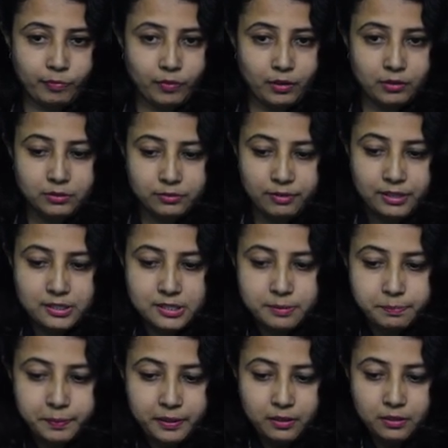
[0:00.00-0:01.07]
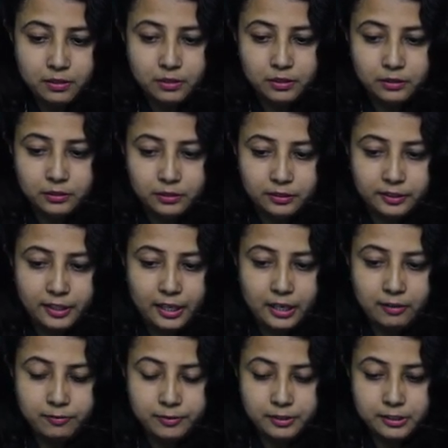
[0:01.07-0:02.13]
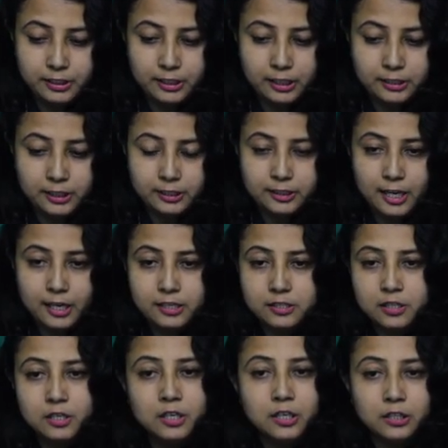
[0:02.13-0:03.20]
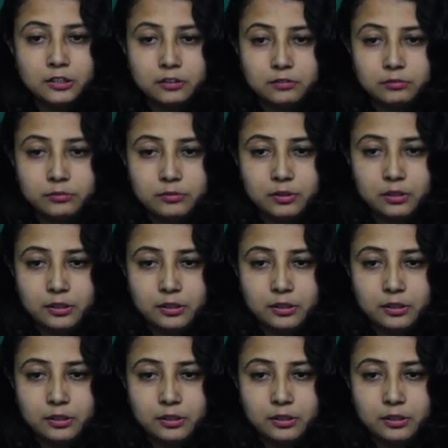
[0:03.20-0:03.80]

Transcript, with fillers: Very simple. They have indicated that uh,